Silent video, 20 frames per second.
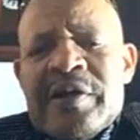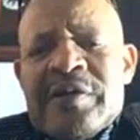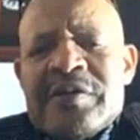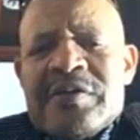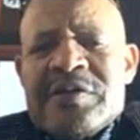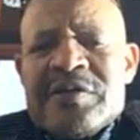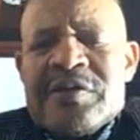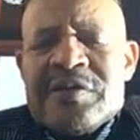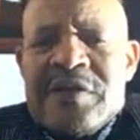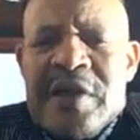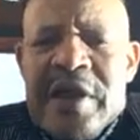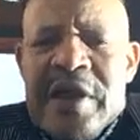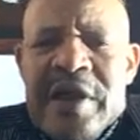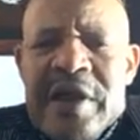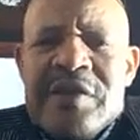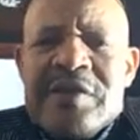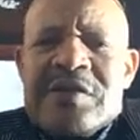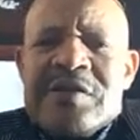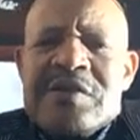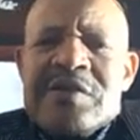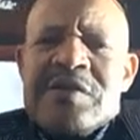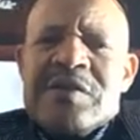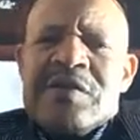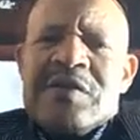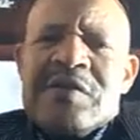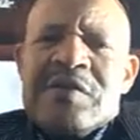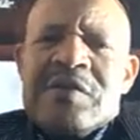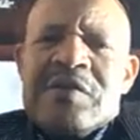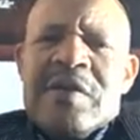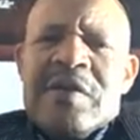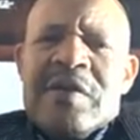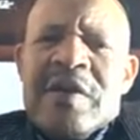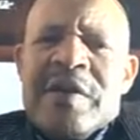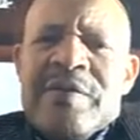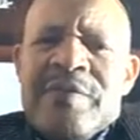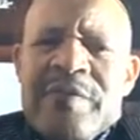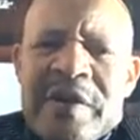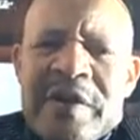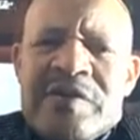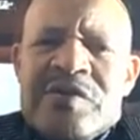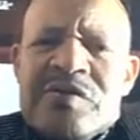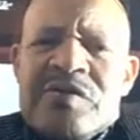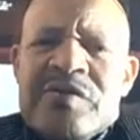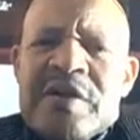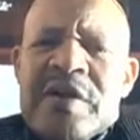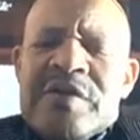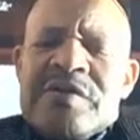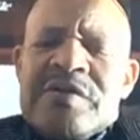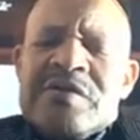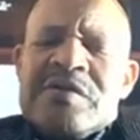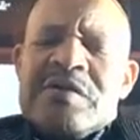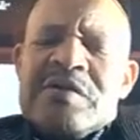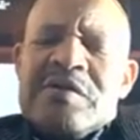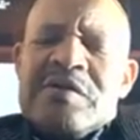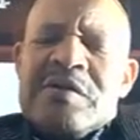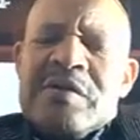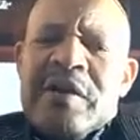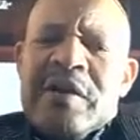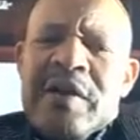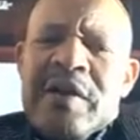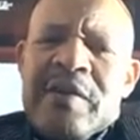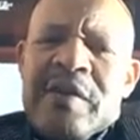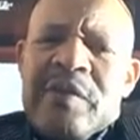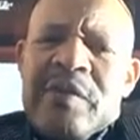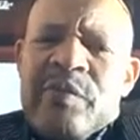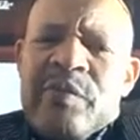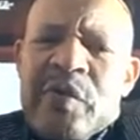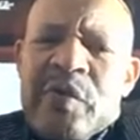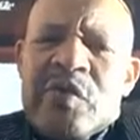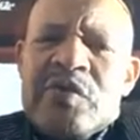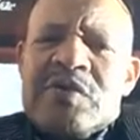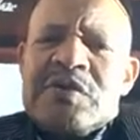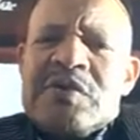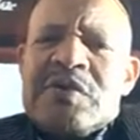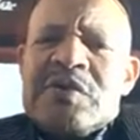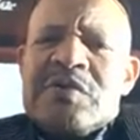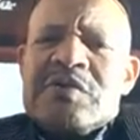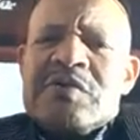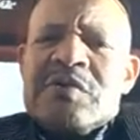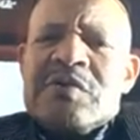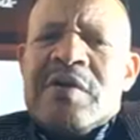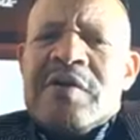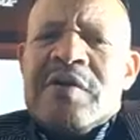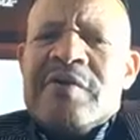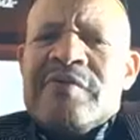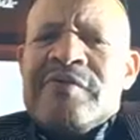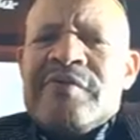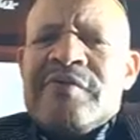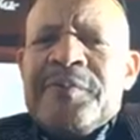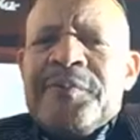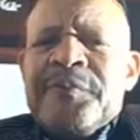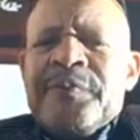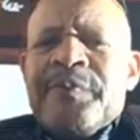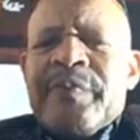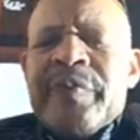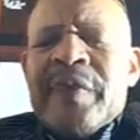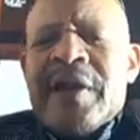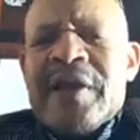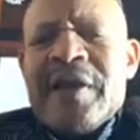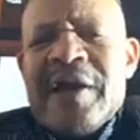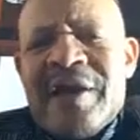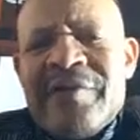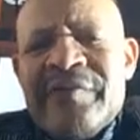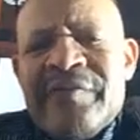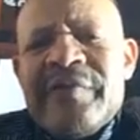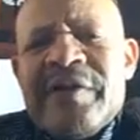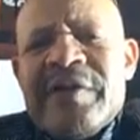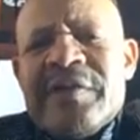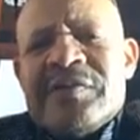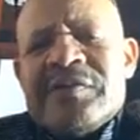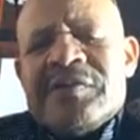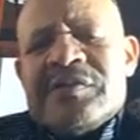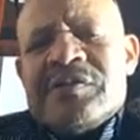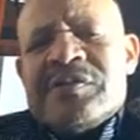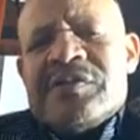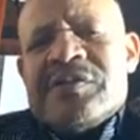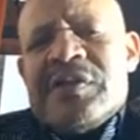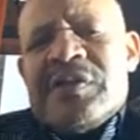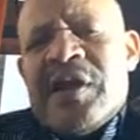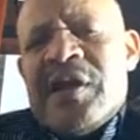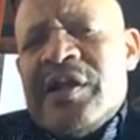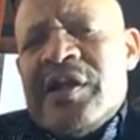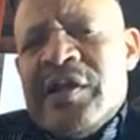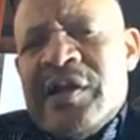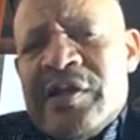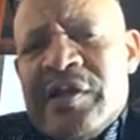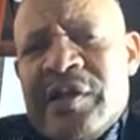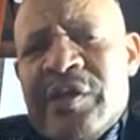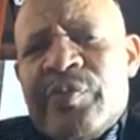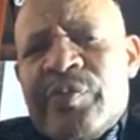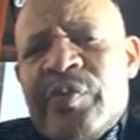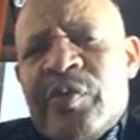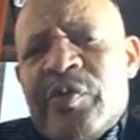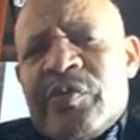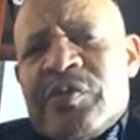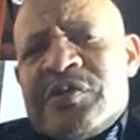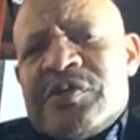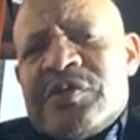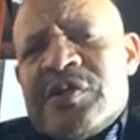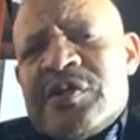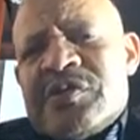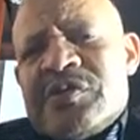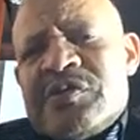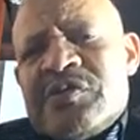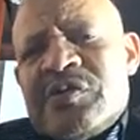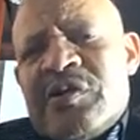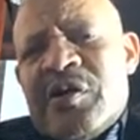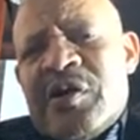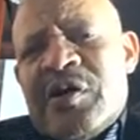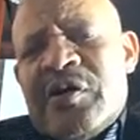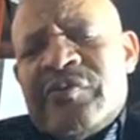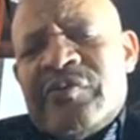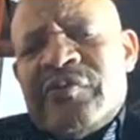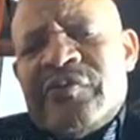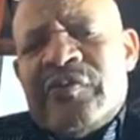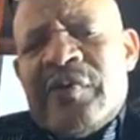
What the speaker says: state administration, in the process of governance, and in the process of